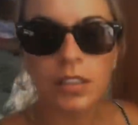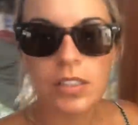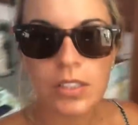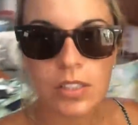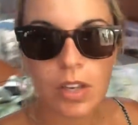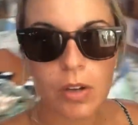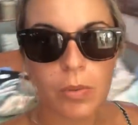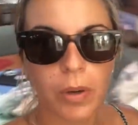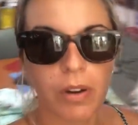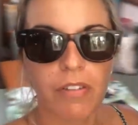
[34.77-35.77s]
So
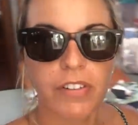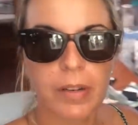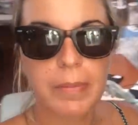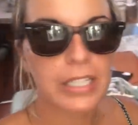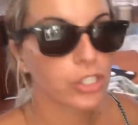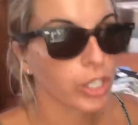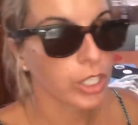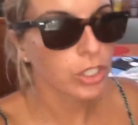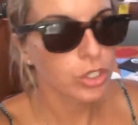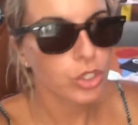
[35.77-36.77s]
we're off on a
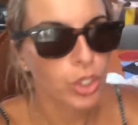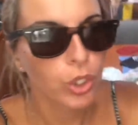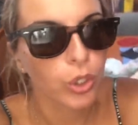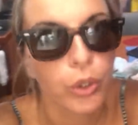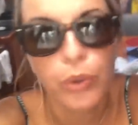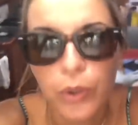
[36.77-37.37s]
mission to